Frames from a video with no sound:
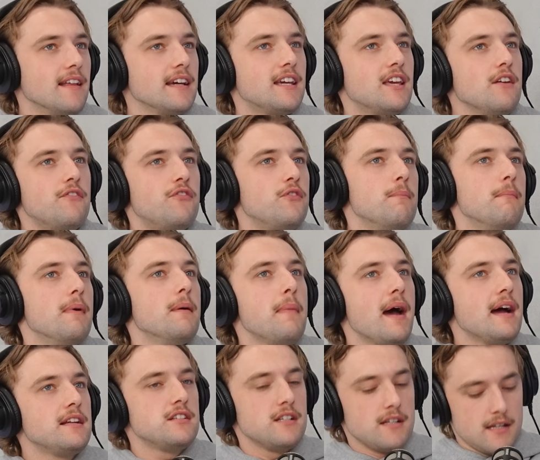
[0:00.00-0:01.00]
If you
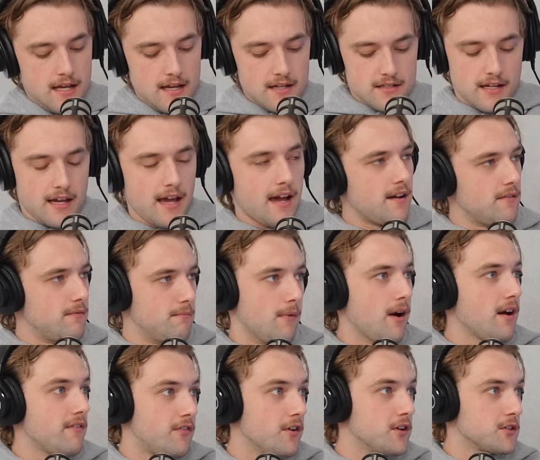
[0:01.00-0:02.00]
imagine,
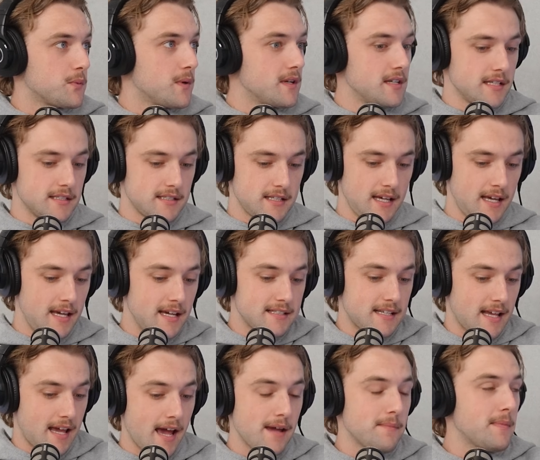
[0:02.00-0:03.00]
my first one is,
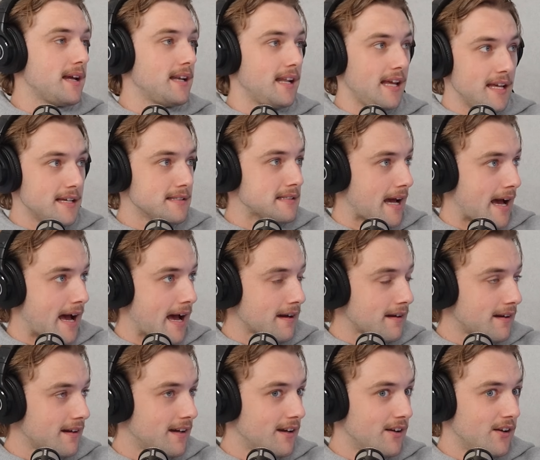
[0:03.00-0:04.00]
hey man, here's a
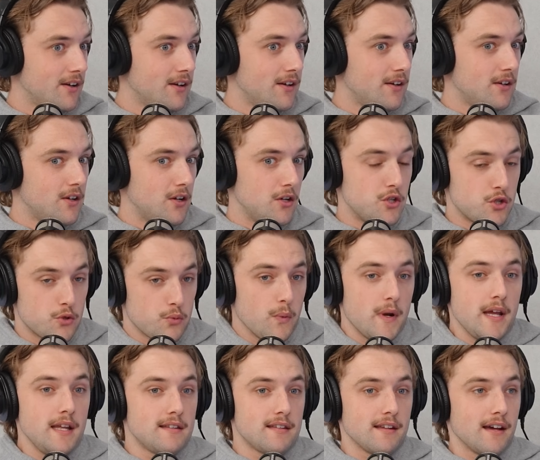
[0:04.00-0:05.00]
hack.
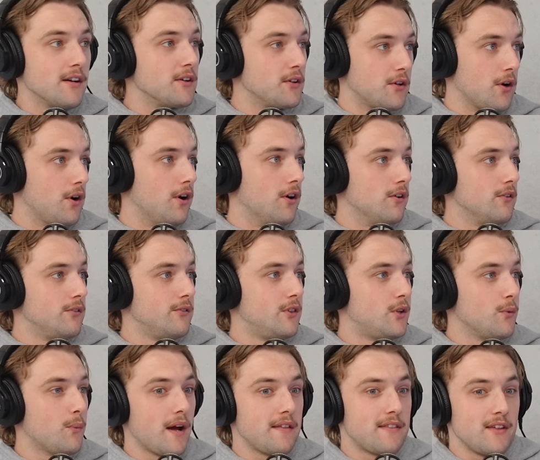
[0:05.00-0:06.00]
Treat a girl
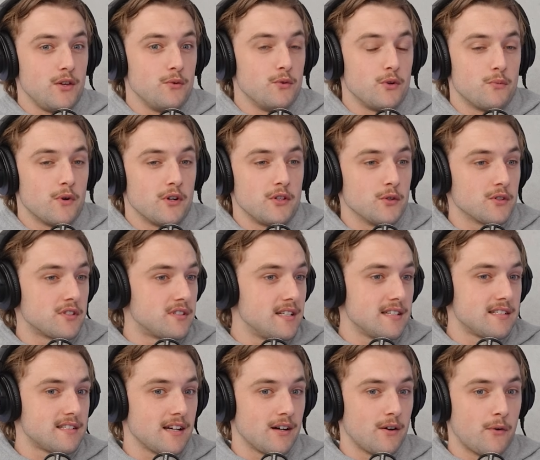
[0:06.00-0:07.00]
the way that you would want your
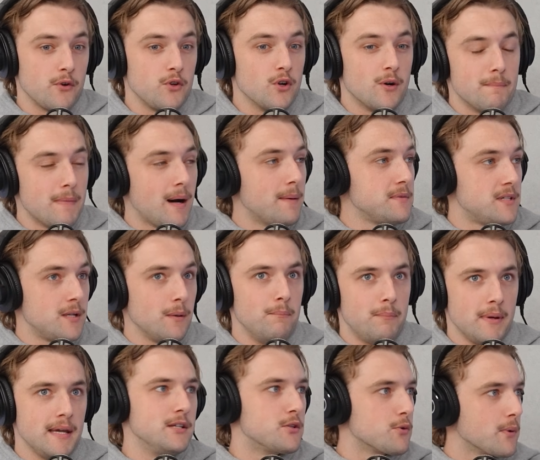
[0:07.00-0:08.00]
sister or your mum to
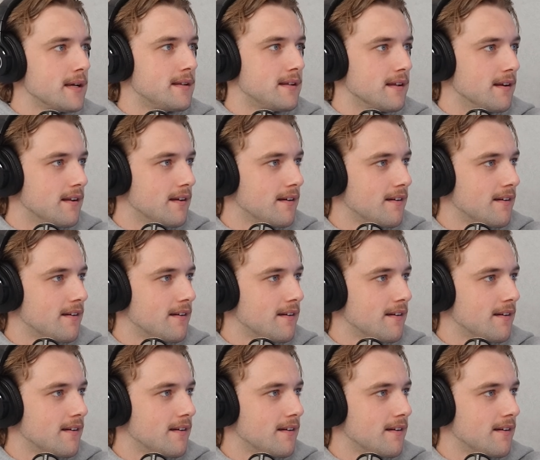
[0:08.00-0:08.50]
be treated.